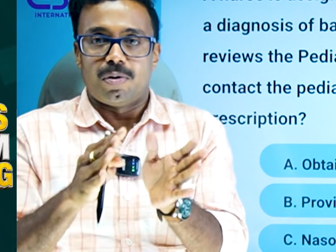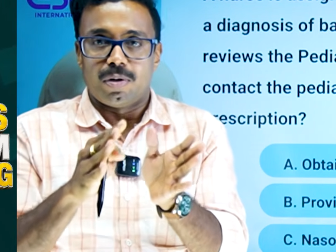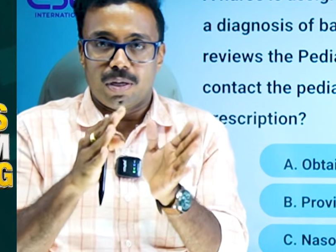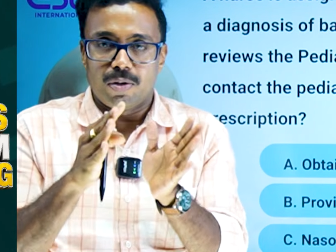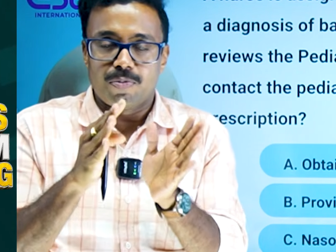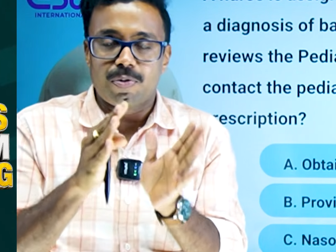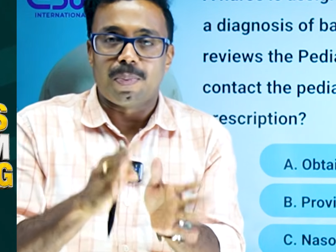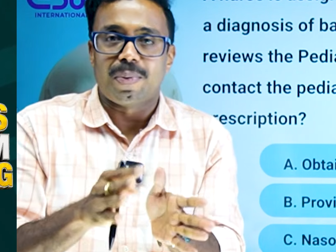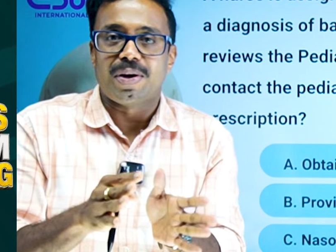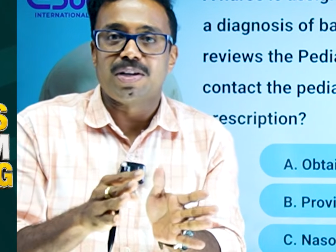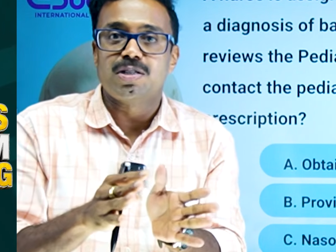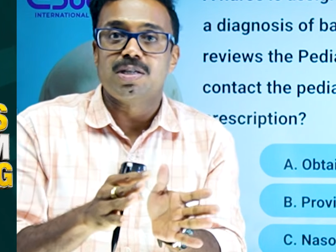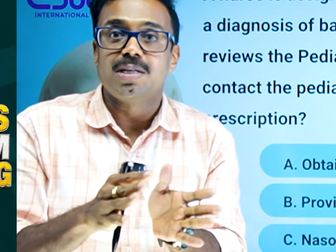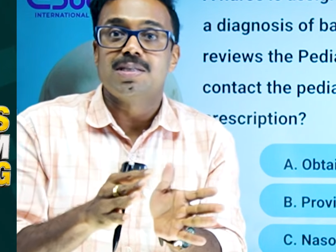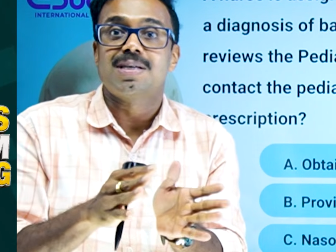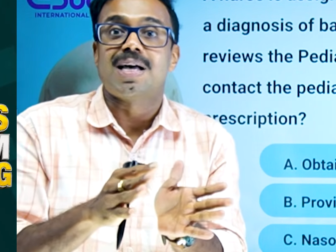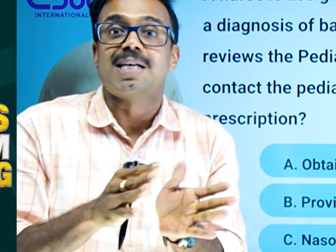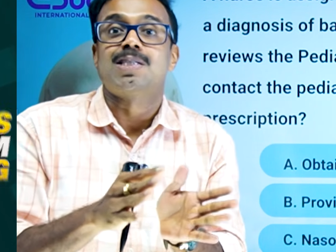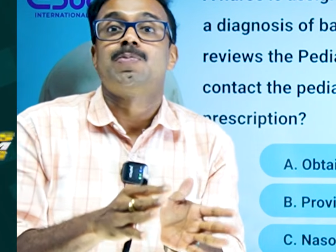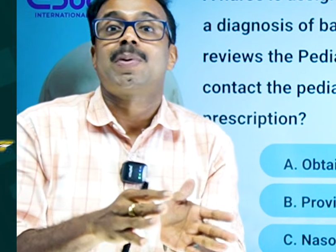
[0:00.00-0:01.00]
if a patient is
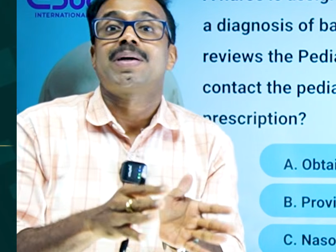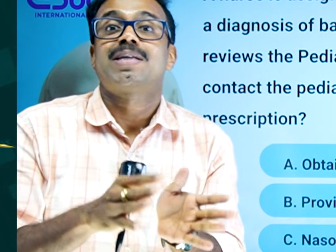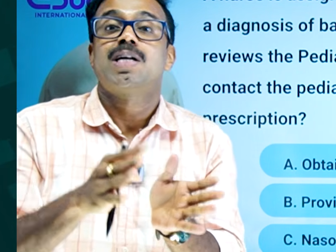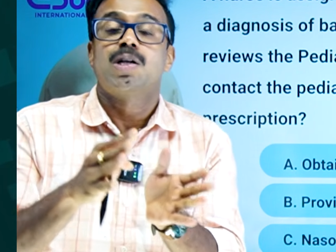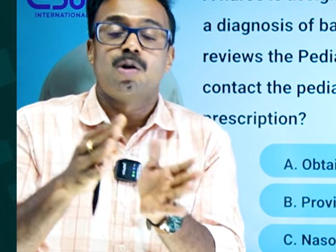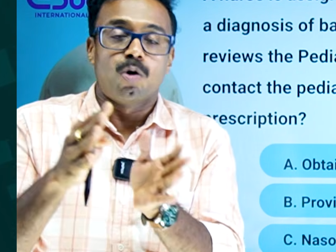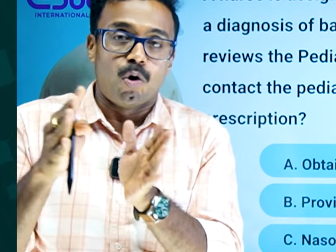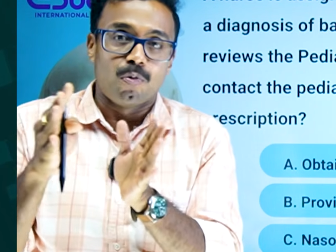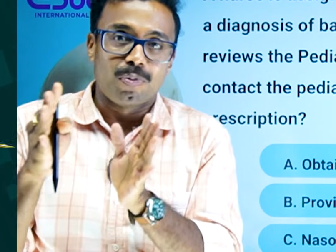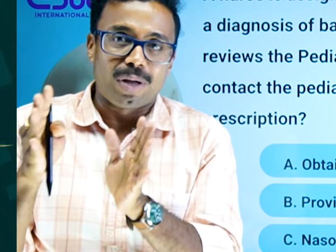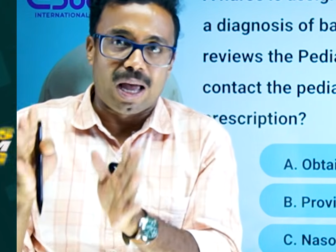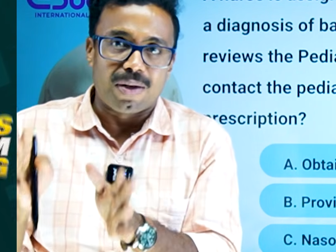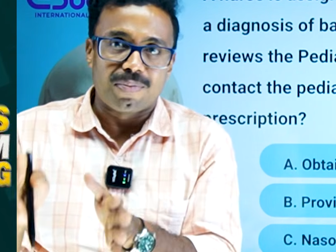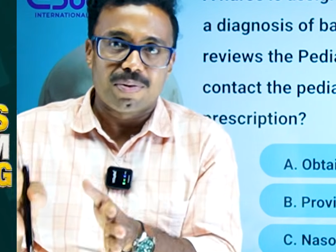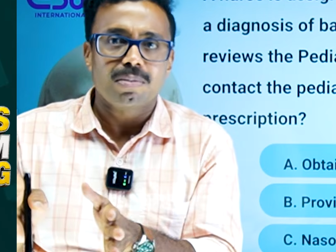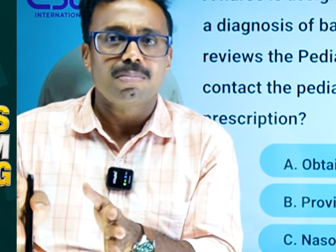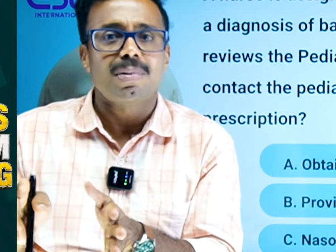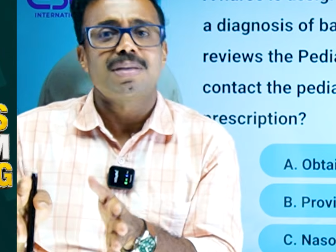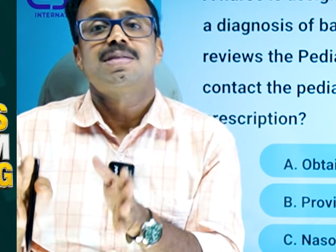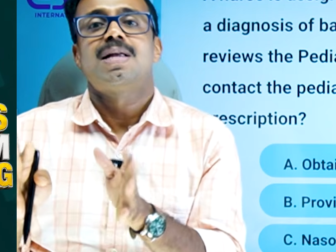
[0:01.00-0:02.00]
suspected of
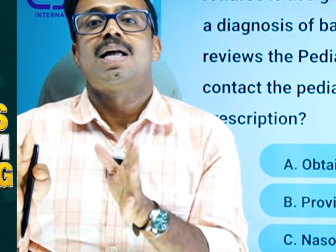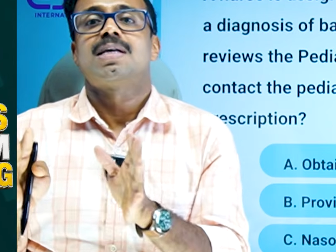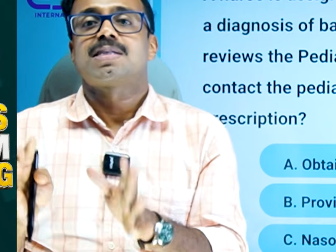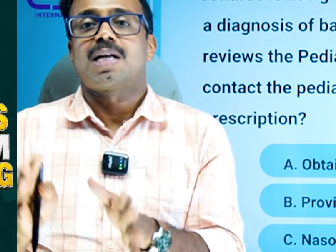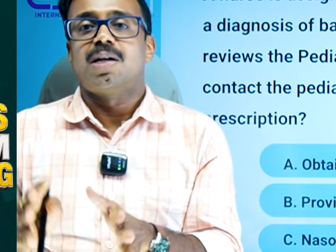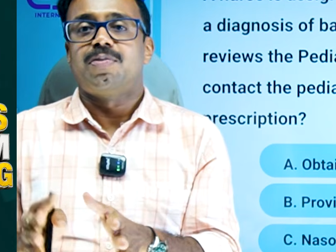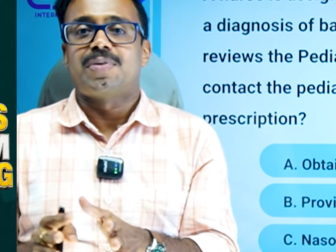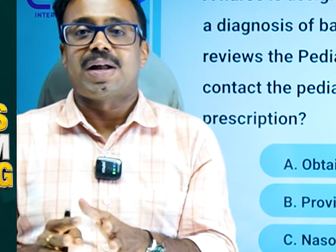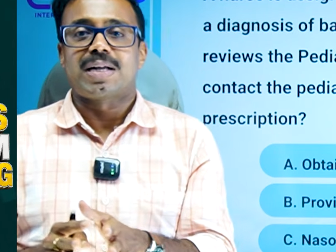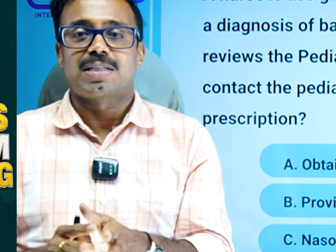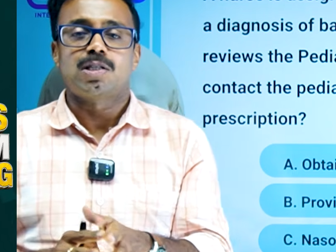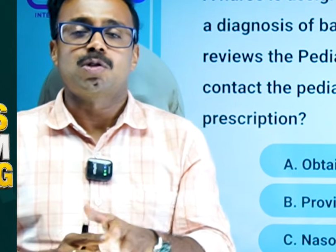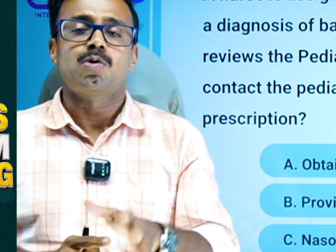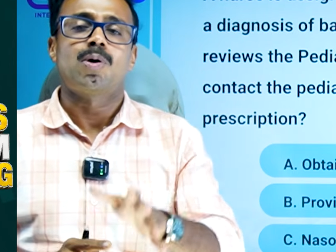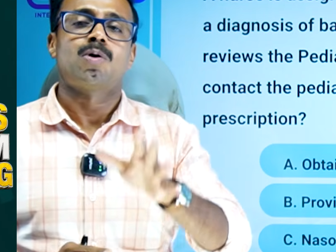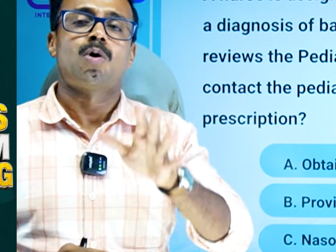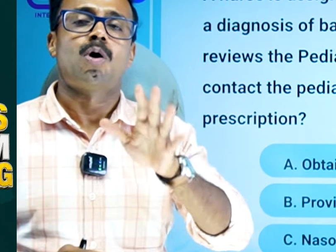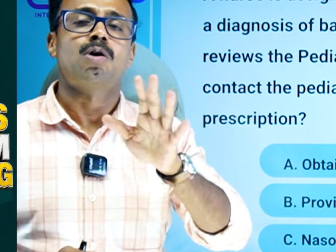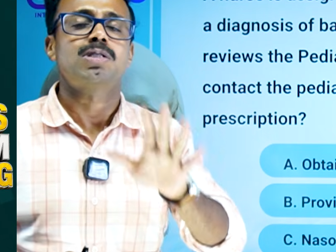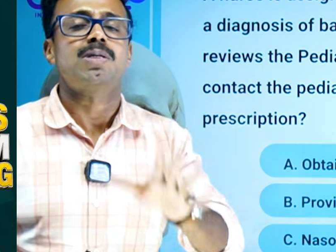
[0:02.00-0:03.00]
having basilar skull fracture, you are
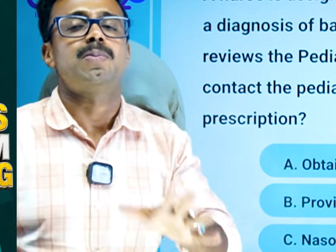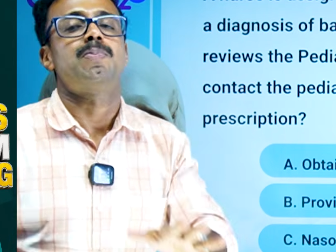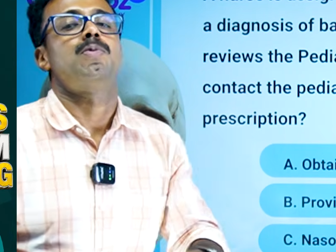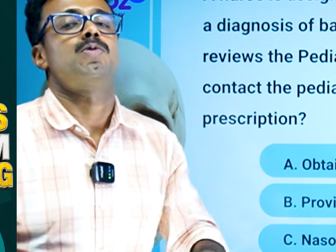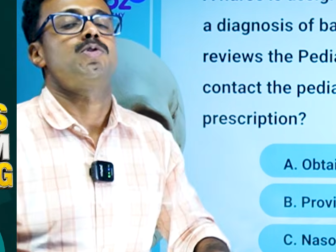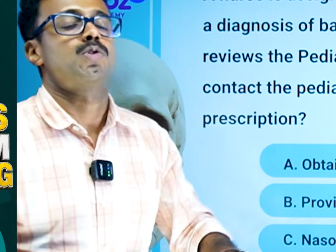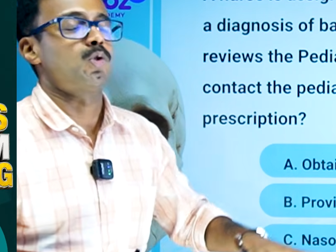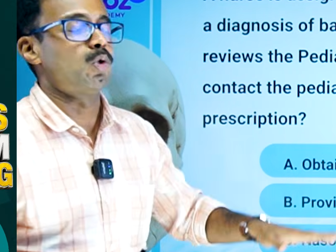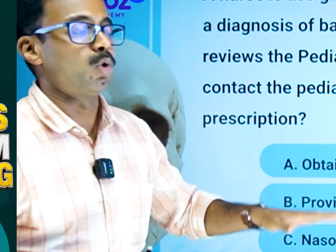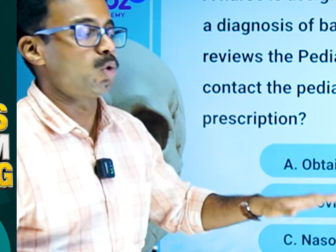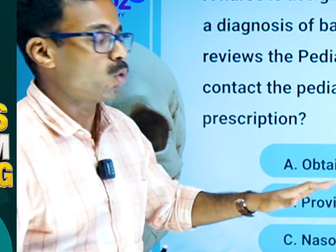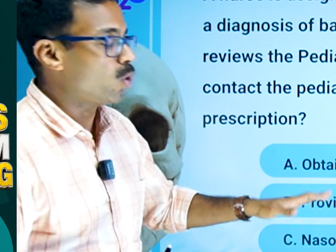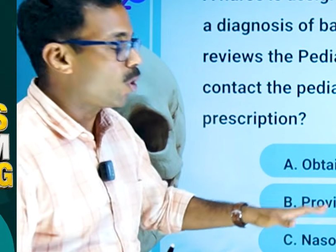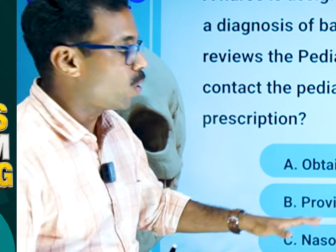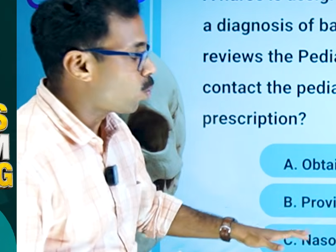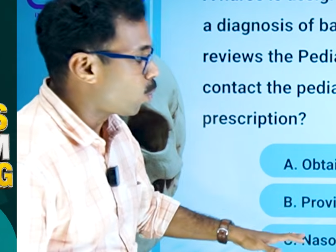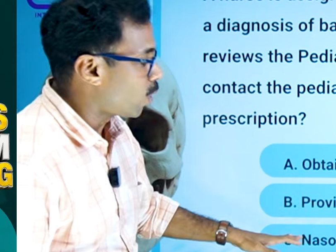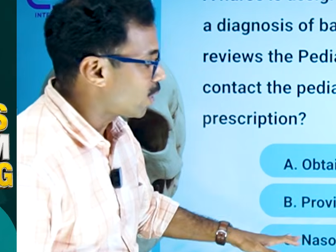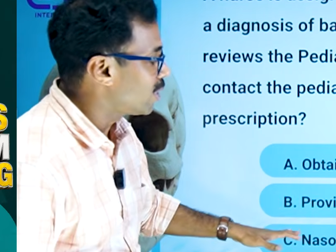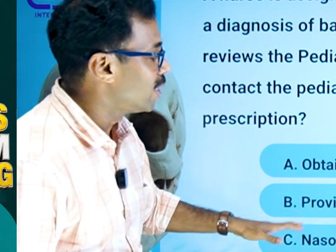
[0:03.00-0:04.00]
not supposed to do
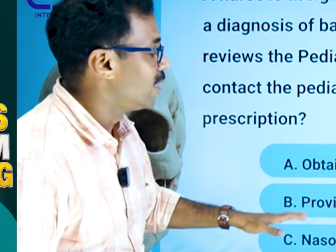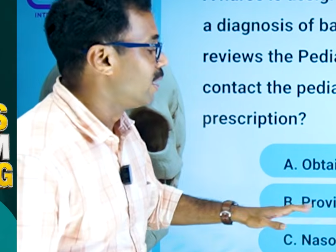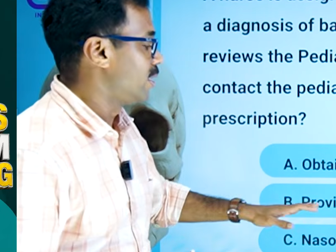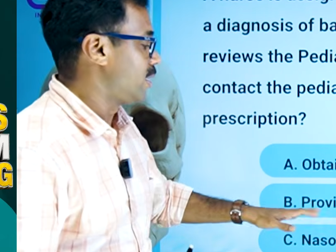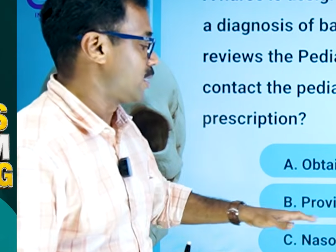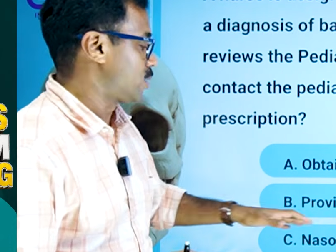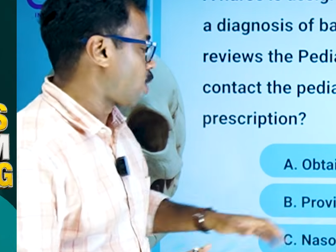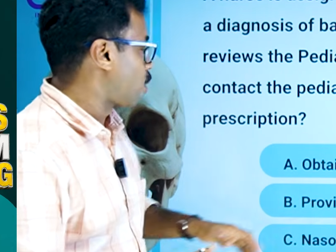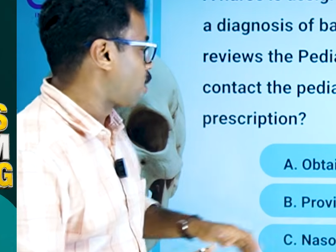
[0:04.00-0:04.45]
what? This